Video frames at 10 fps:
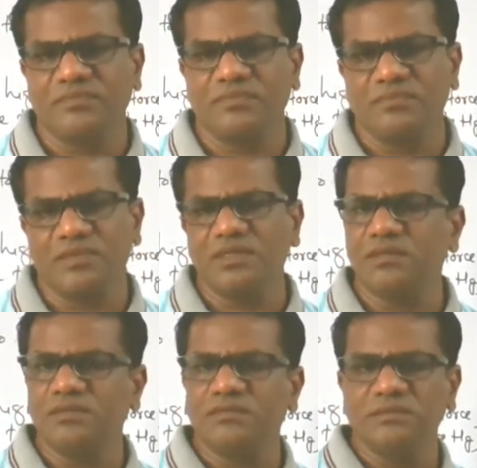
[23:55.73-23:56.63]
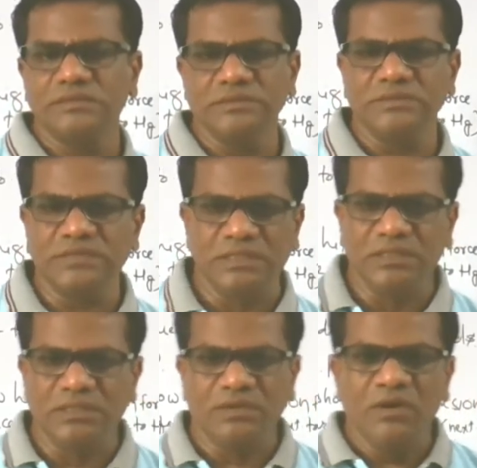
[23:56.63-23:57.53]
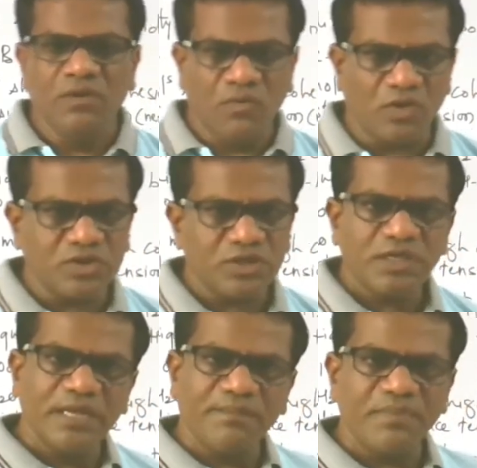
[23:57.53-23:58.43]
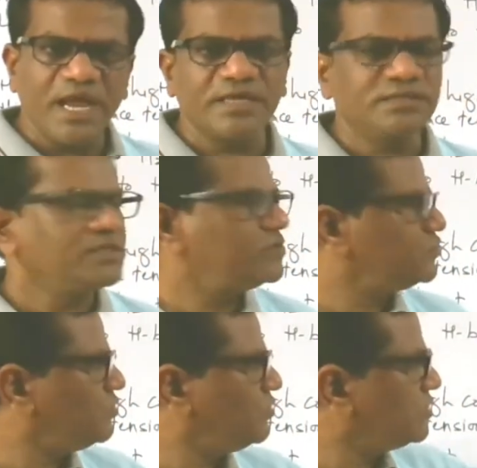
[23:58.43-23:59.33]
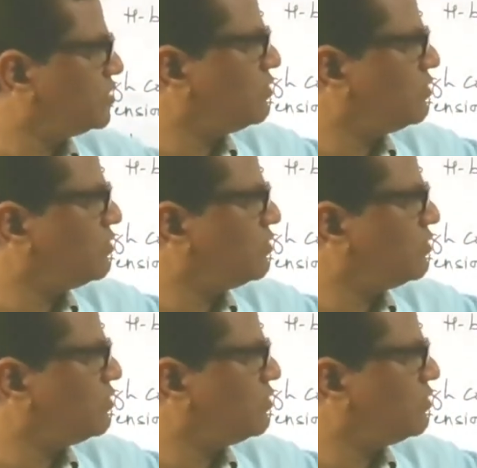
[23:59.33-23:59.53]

the water. In plants also, the